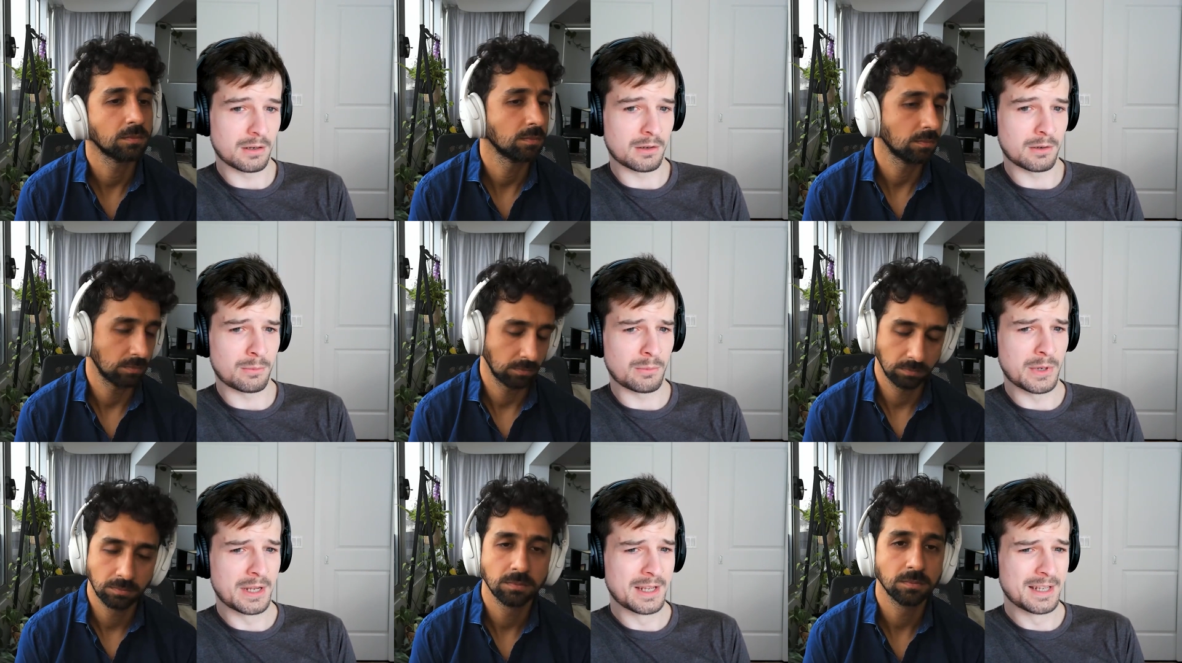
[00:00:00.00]

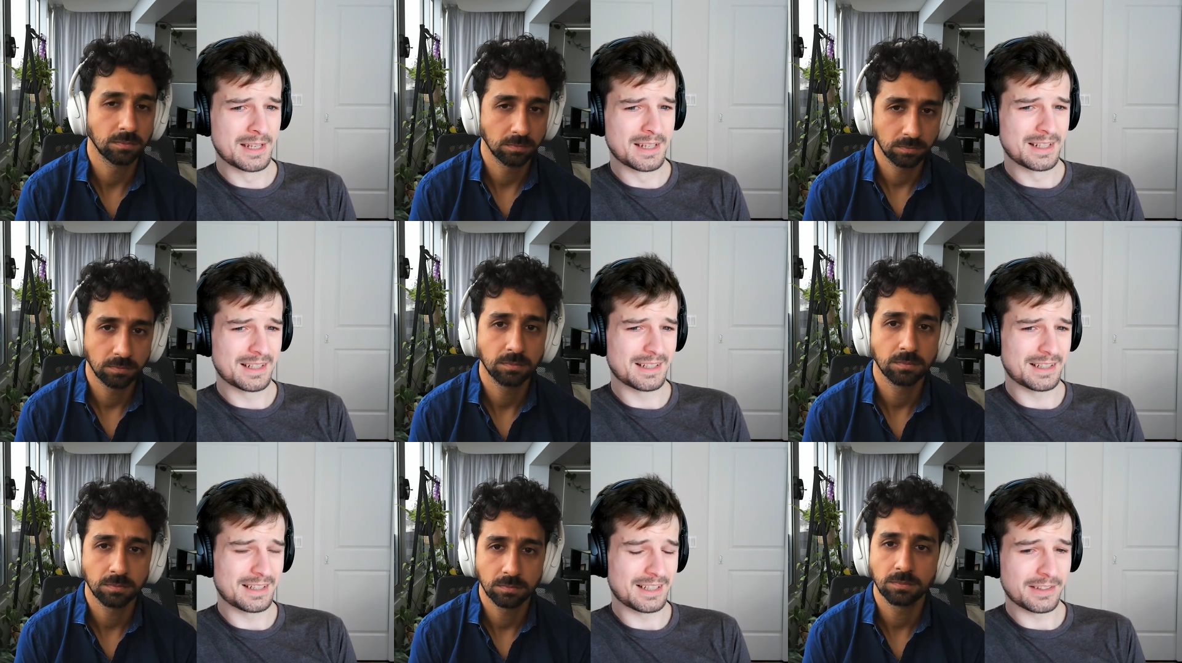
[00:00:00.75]
Speaker 1: Um,
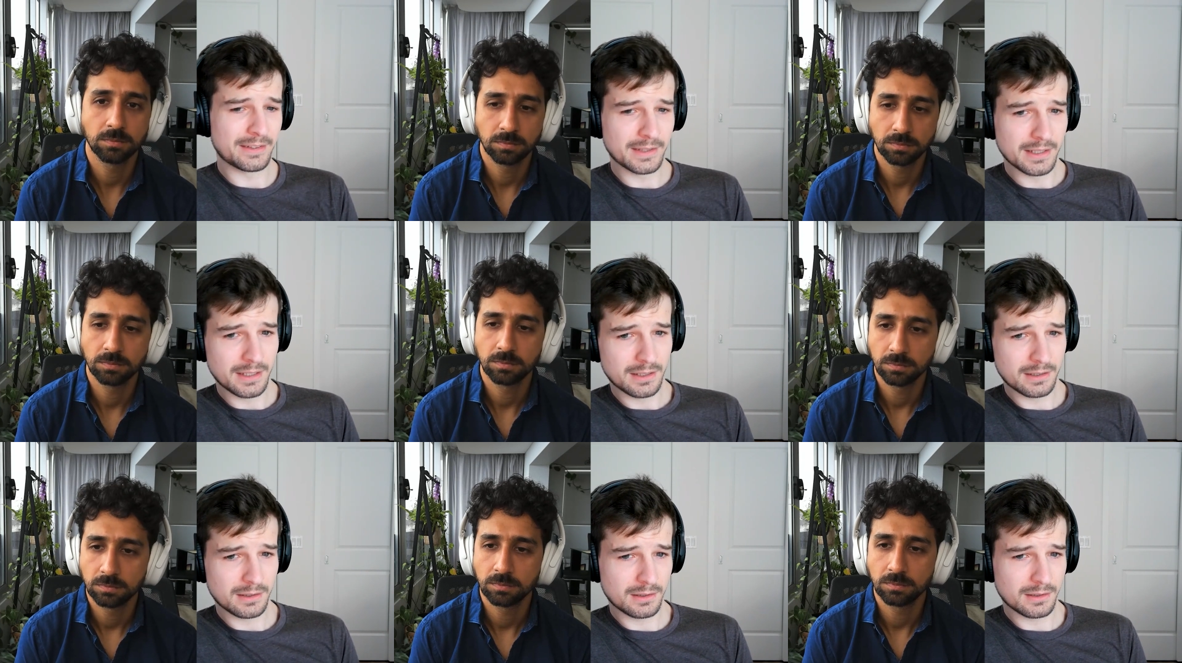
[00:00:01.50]
I
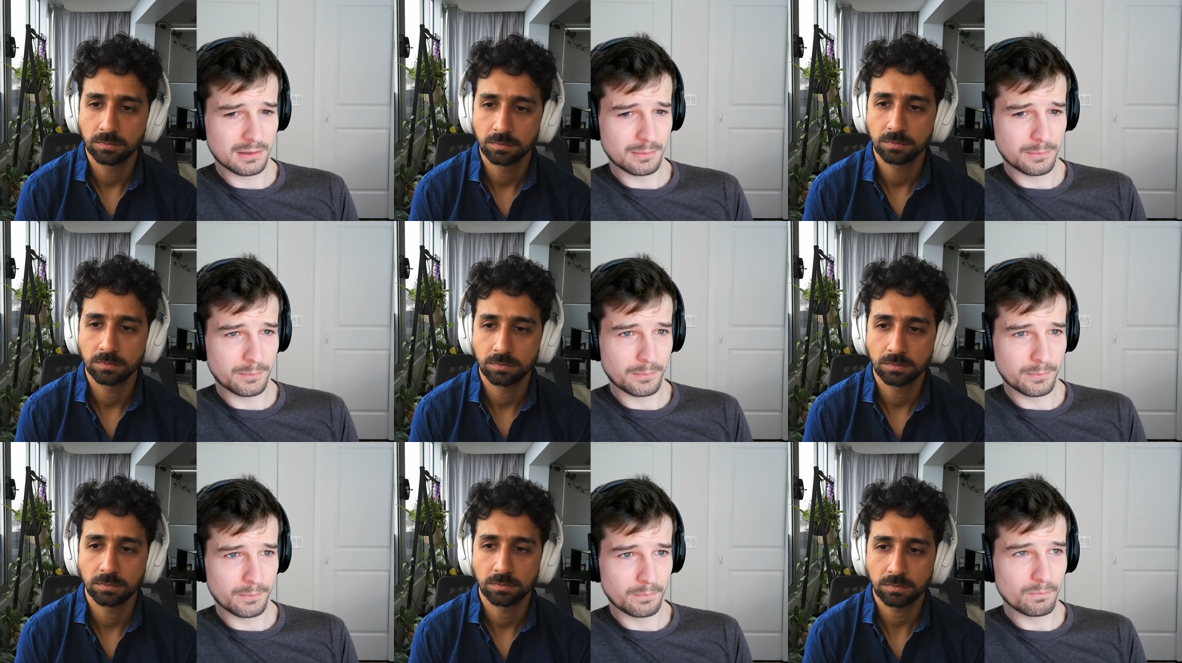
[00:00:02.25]
think
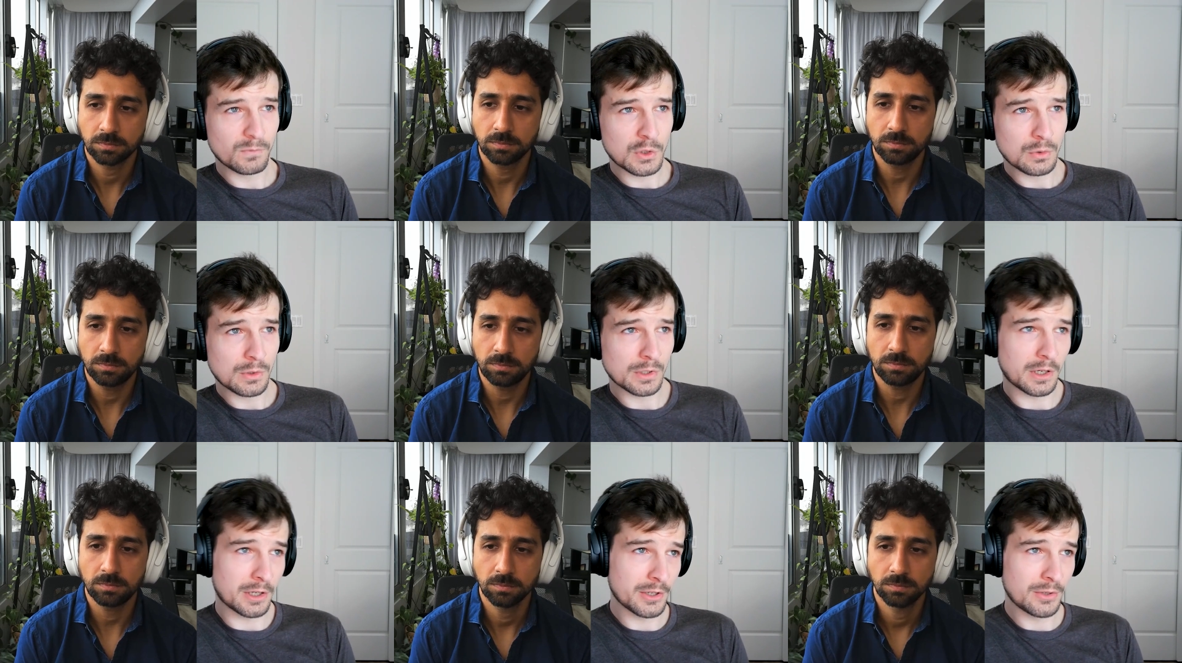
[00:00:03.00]
you
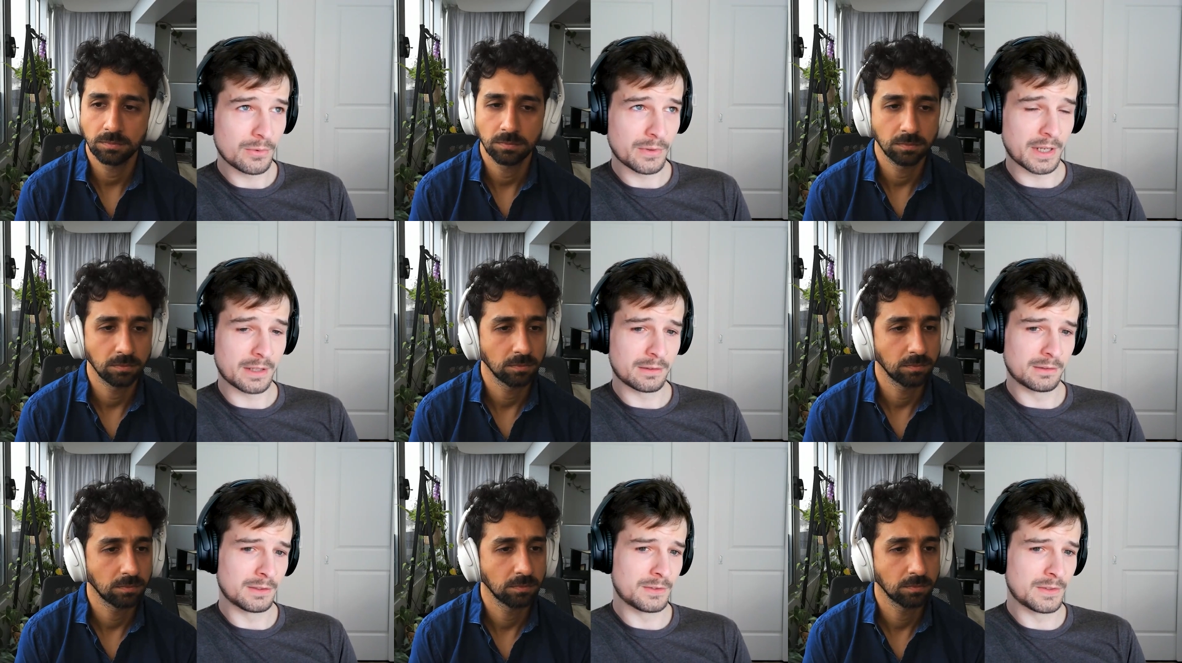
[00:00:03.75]
could argue
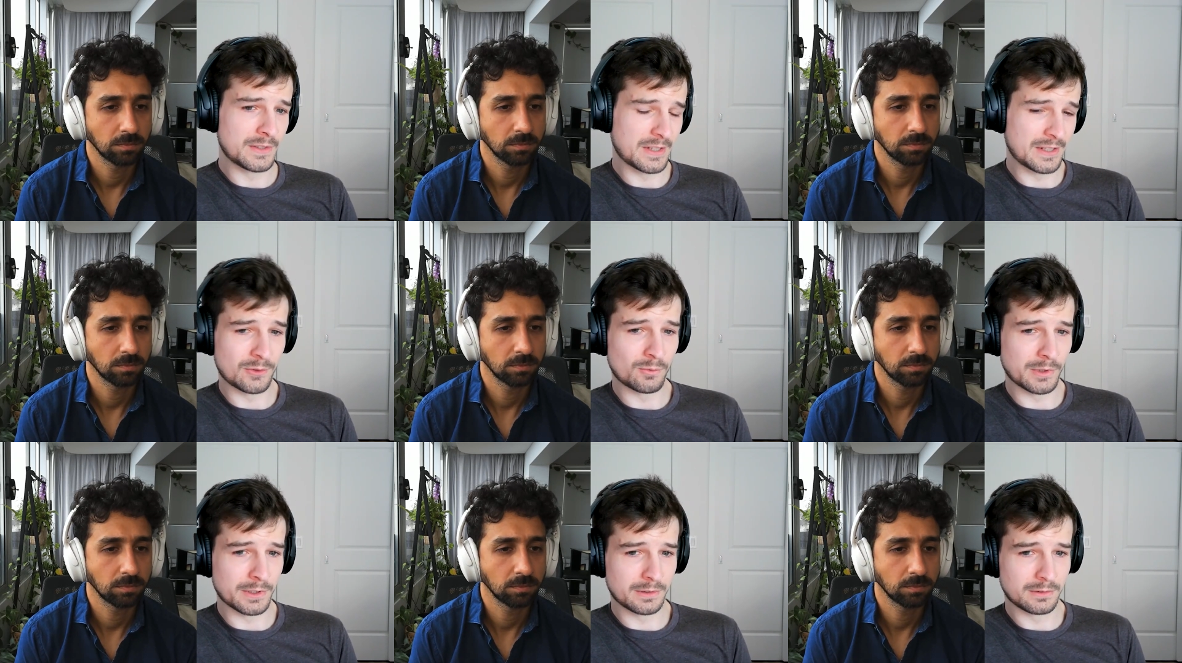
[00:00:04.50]
that this
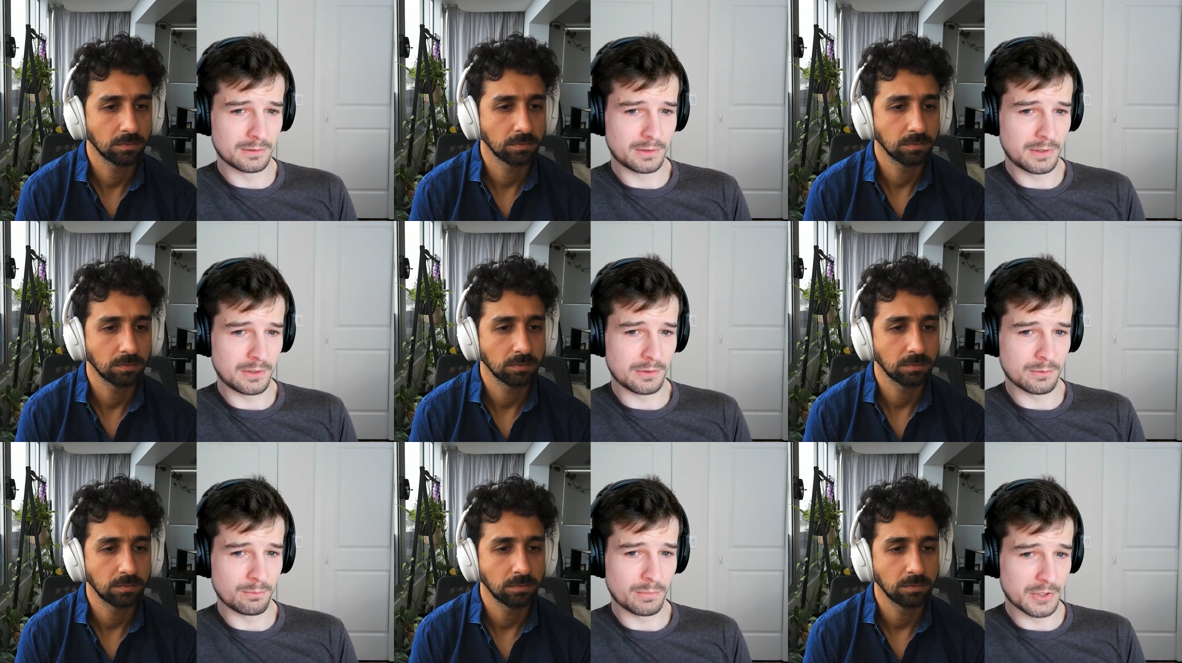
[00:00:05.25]
isn't what
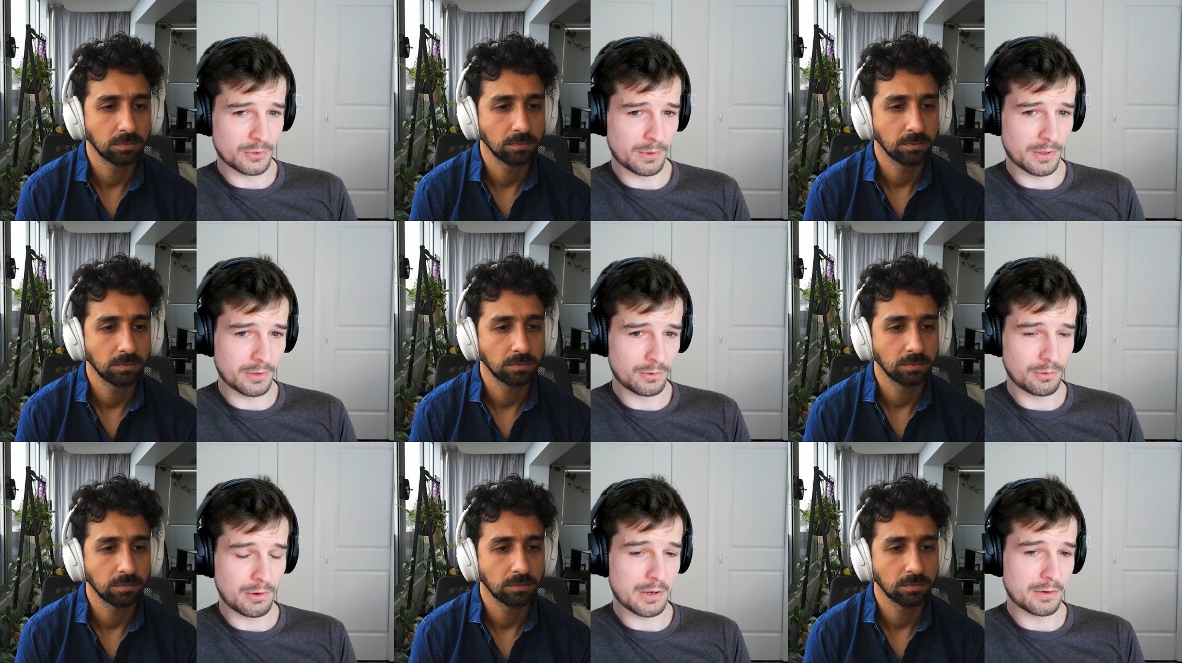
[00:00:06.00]
the benchmark
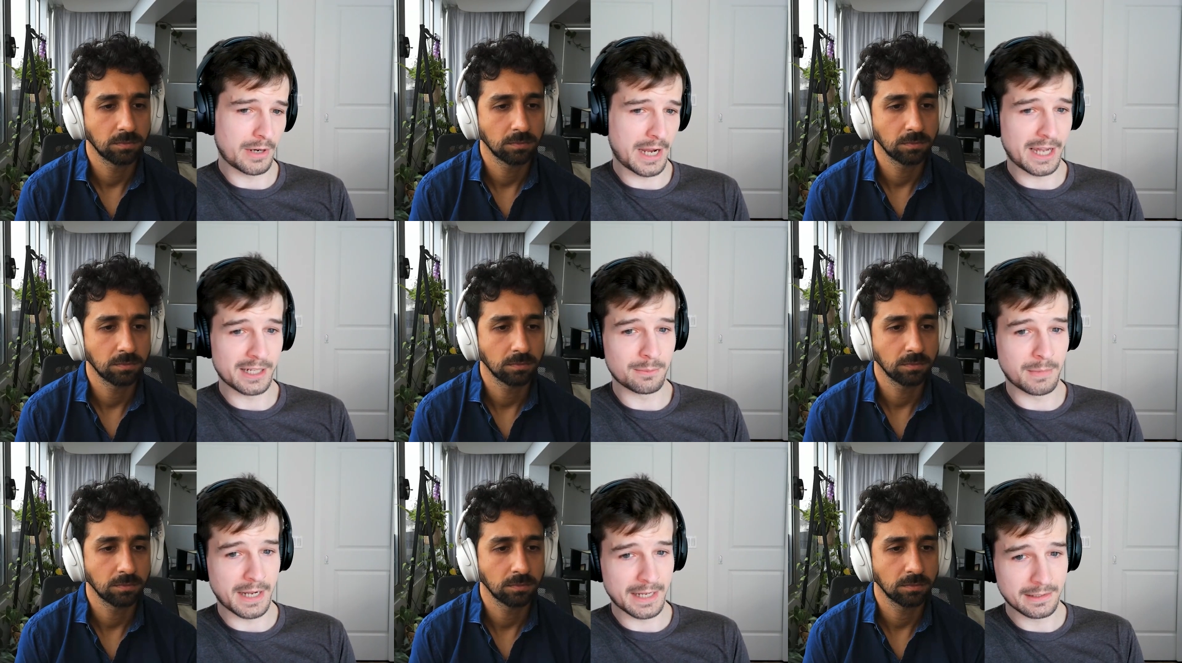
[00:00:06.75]
creator had
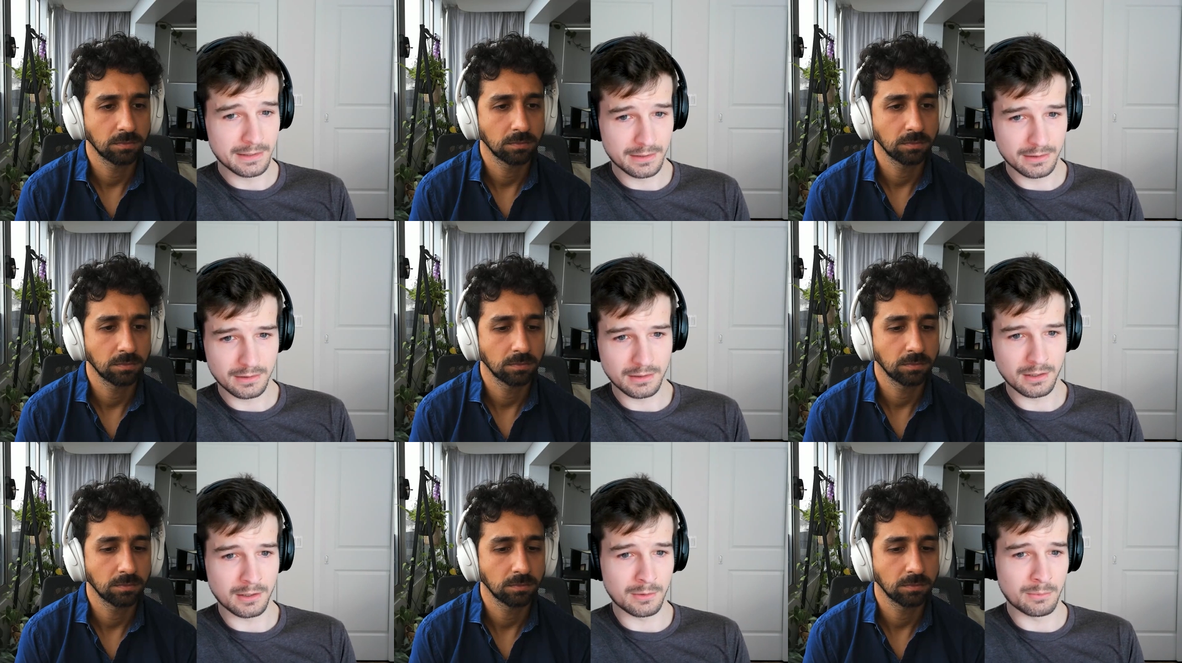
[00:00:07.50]
in mind.
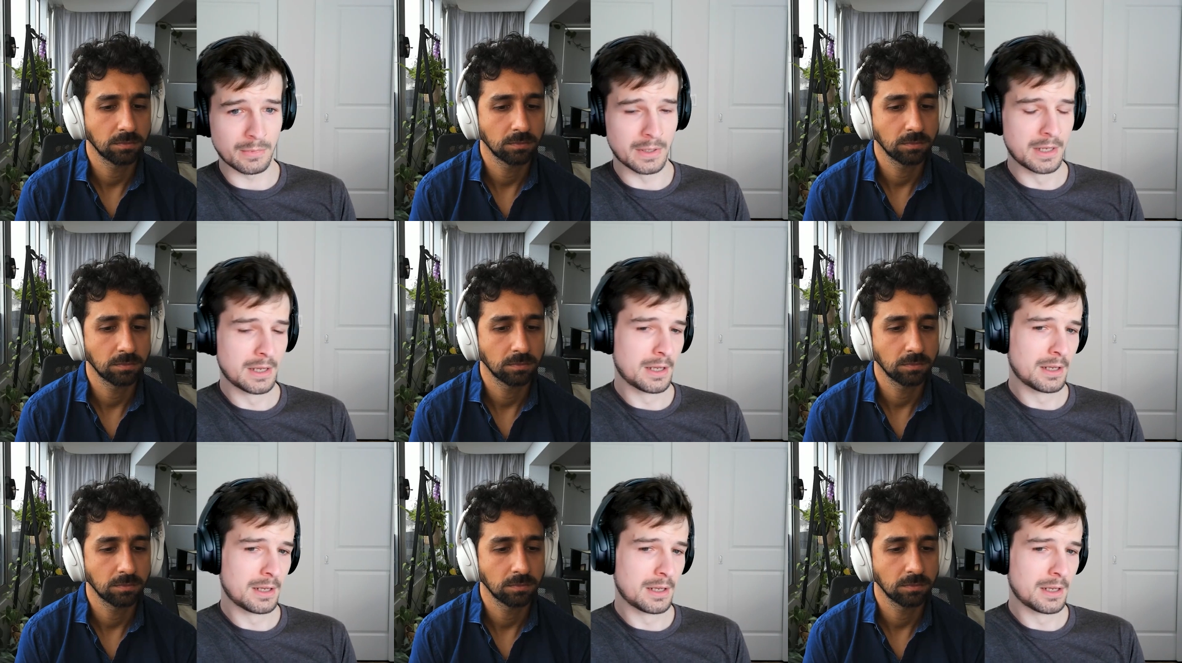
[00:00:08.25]
Um,